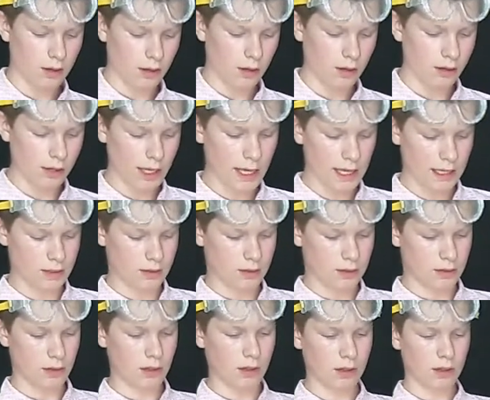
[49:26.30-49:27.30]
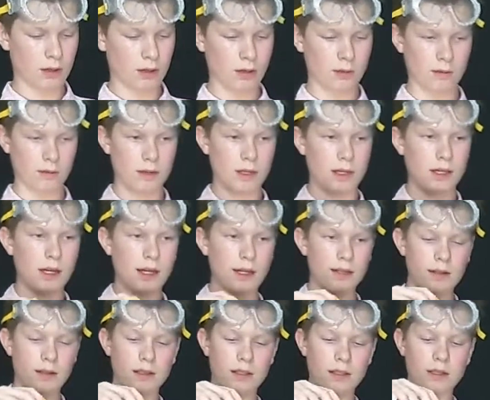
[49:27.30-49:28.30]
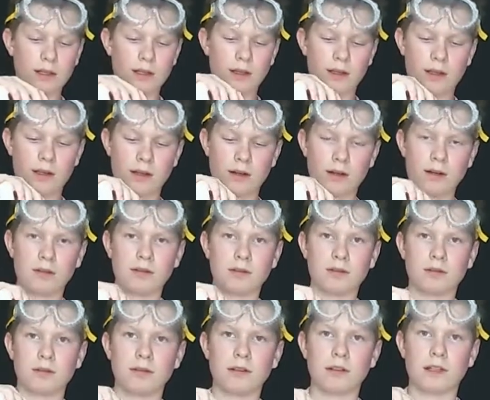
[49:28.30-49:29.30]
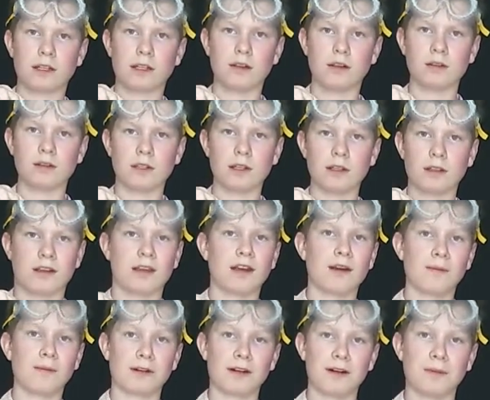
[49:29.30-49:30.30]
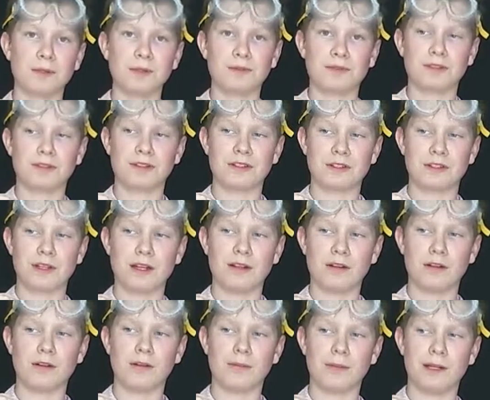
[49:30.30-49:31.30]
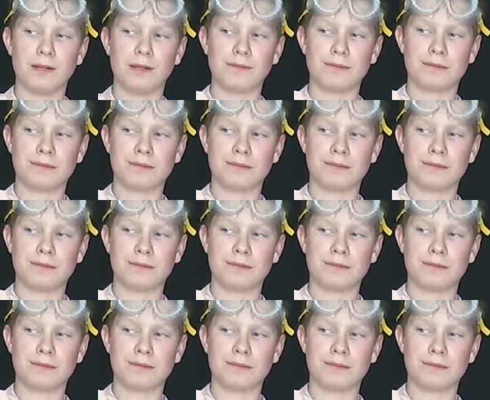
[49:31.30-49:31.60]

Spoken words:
Okay, so we got this in there. Oh, it looks like the camera got moved to the side a little bit.